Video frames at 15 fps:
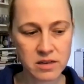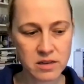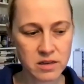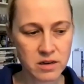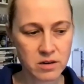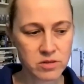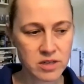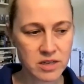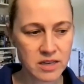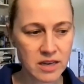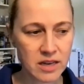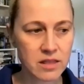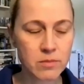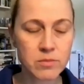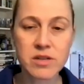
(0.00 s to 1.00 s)
you know, to
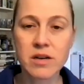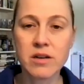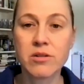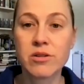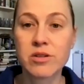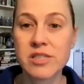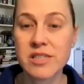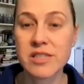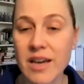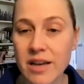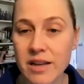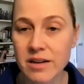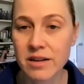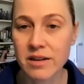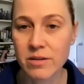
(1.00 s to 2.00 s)
get them to
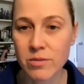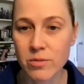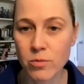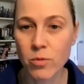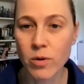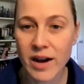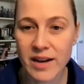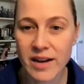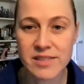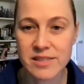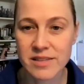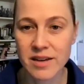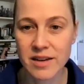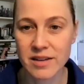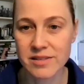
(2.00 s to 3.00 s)
understand why
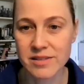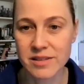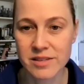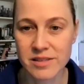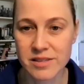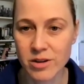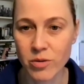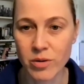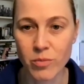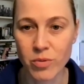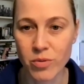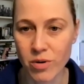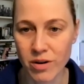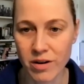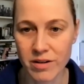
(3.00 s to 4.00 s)
science is so
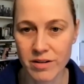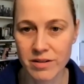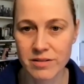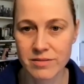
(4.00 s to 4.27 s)
important?